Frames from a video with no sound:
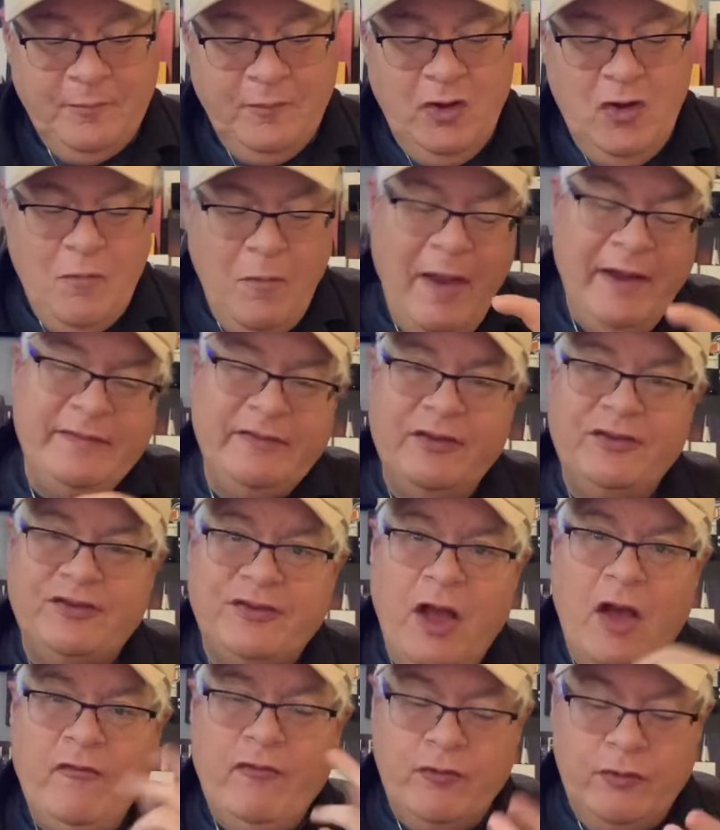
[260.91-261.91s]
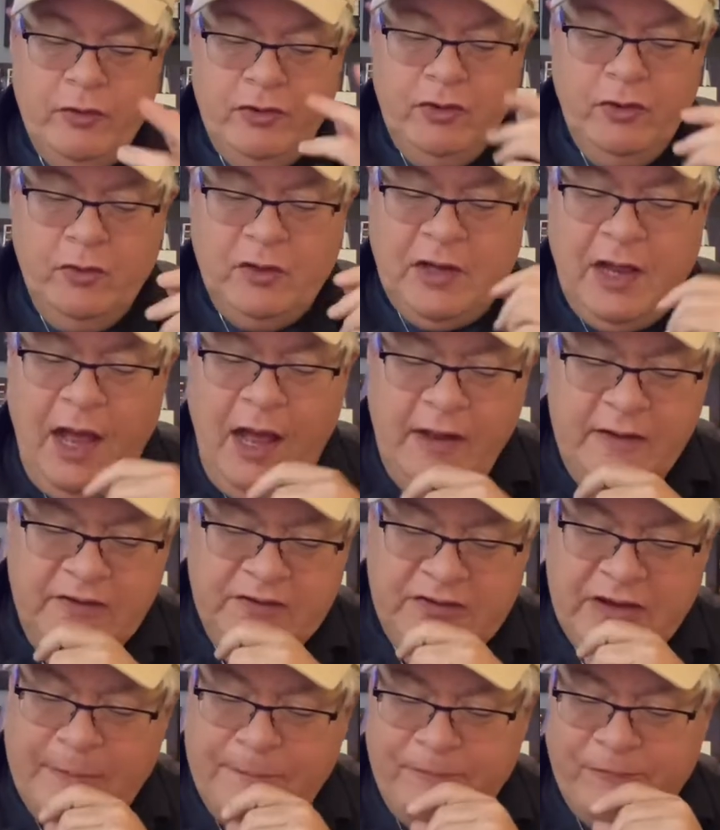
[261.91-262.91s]
You might discover a new
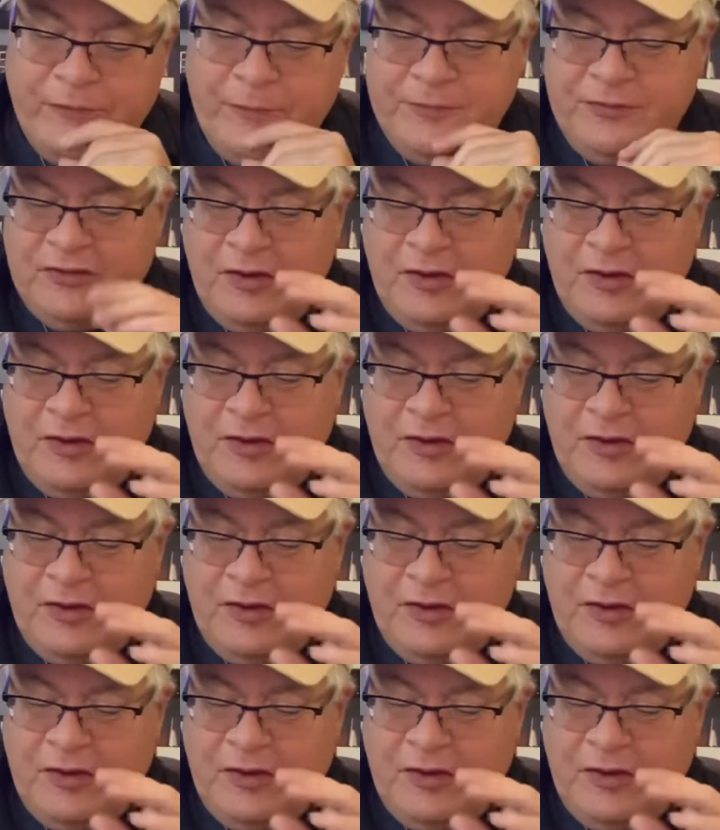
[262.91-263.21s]
concept from